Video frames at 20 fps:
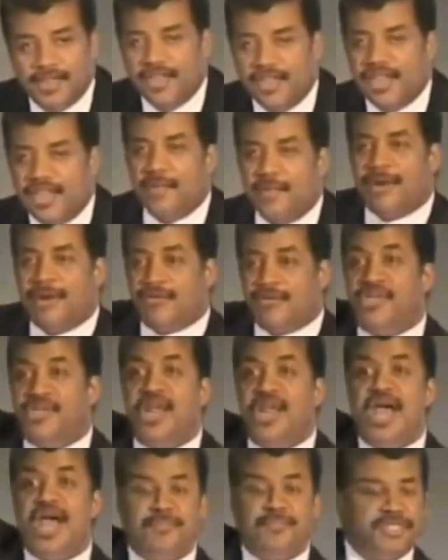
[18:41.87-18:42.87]
And then they compare
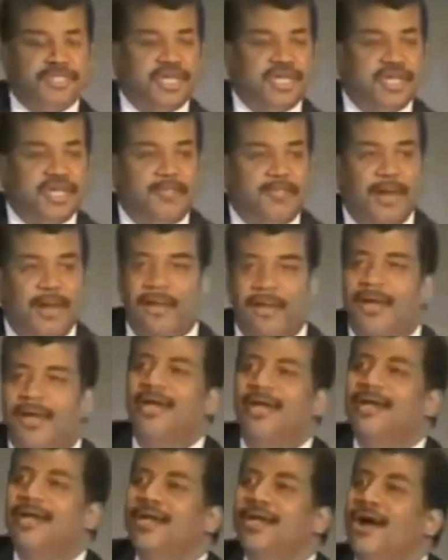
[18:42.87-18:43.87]
it to 90% of the
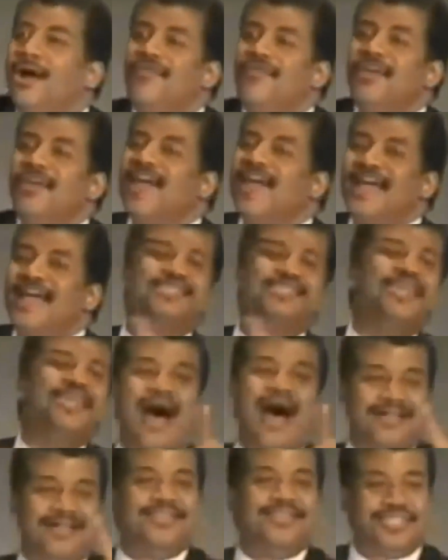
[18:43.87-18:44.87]
public. You know, that's
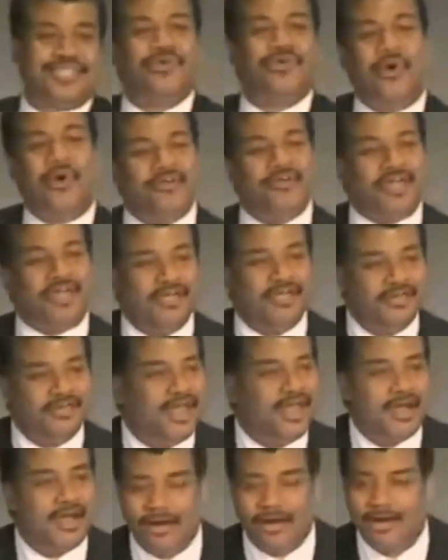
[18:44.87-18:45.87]
not the story
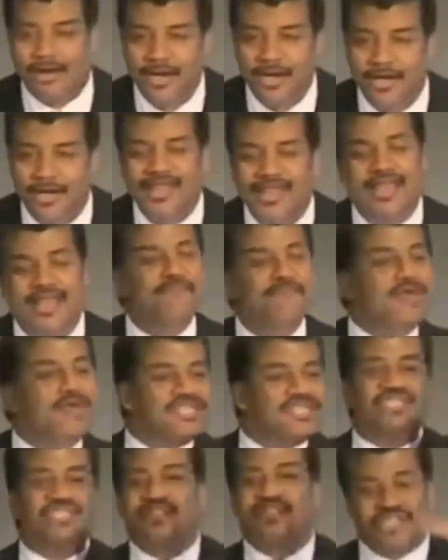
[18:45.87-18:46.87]
there. They
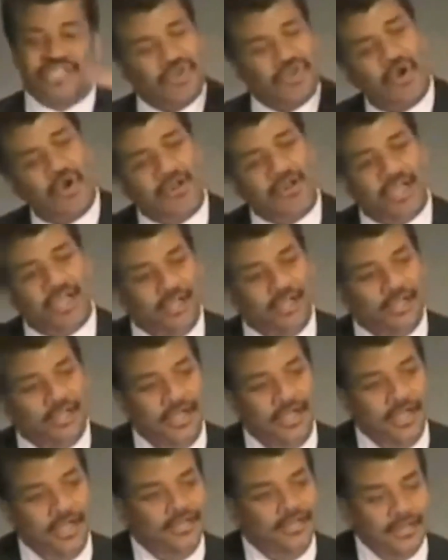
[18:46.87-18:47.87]
missed the story.
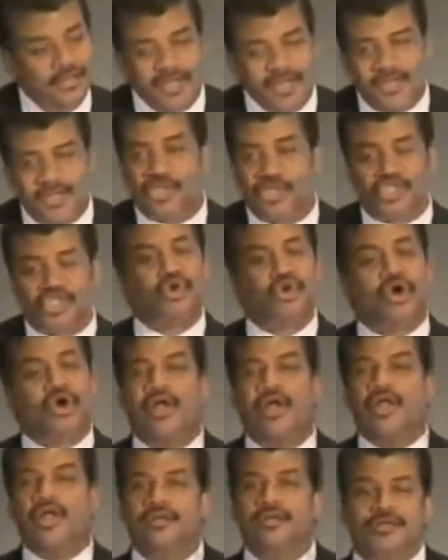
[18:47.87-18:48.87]
The, the
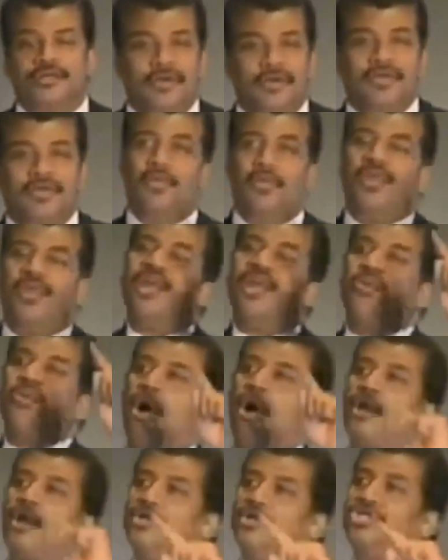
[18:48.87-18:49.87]
story. What
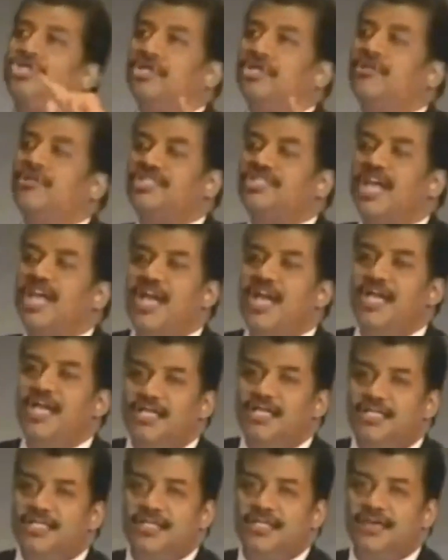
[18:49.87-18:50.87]
that article should have
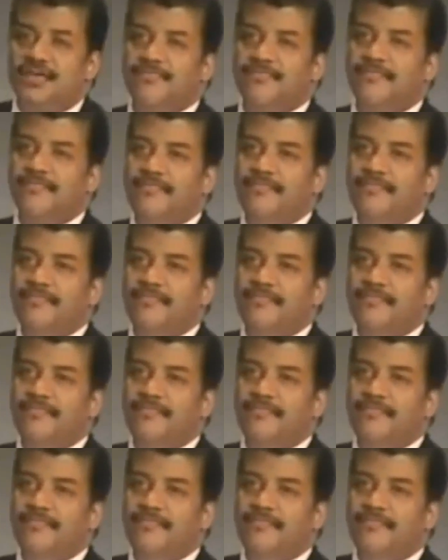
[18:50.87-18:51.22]
said is